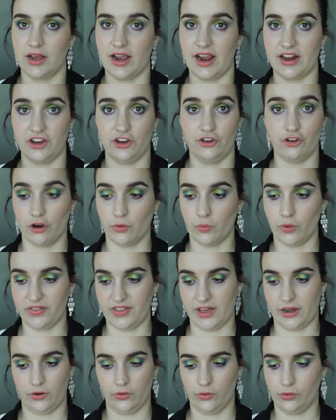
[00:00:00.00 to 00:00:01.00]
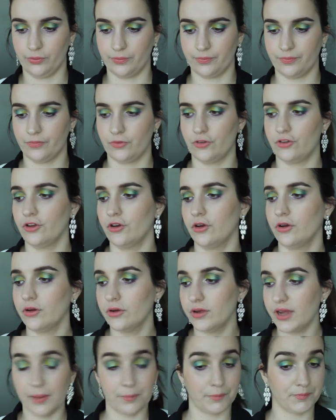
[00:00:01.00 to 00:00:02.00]
And you don't want that at all. So
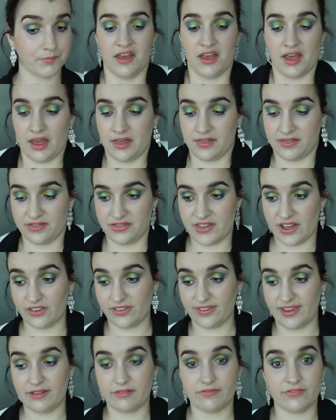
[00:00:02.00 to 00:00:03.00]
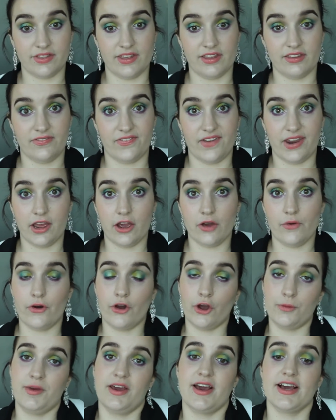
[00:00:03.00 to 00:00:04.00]
yeah, that's it for this video. I
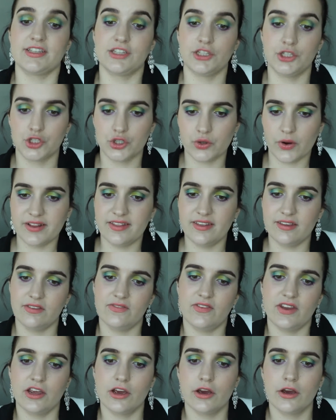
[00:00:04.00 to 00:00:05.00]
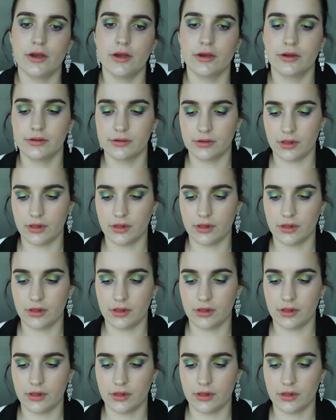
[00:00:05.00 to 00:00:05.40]
hope you guys enjoyed this video.